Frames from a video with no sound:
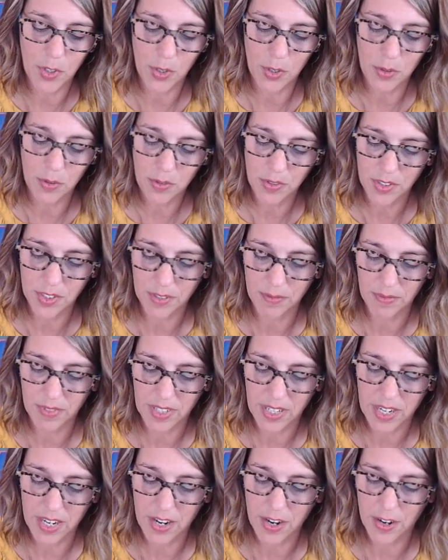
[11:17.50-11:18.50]
2's
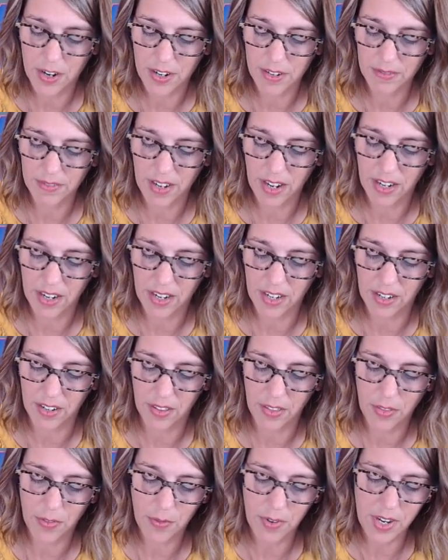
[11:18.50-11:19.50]
here, and I get a
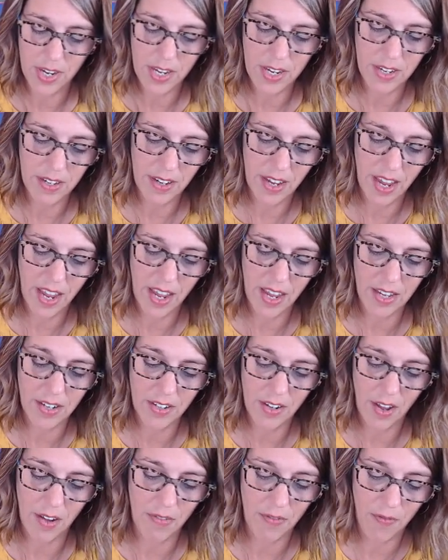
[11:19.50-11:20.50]
3
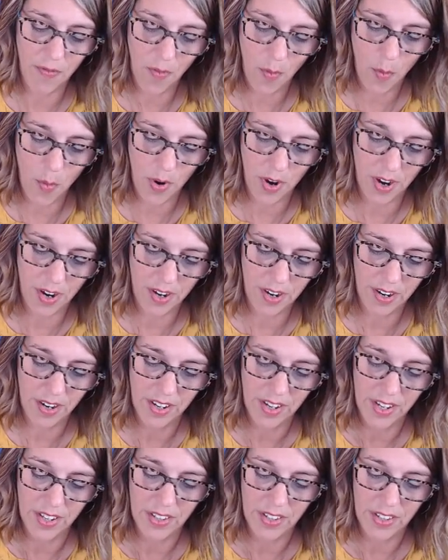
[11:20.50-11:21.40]
and a 4.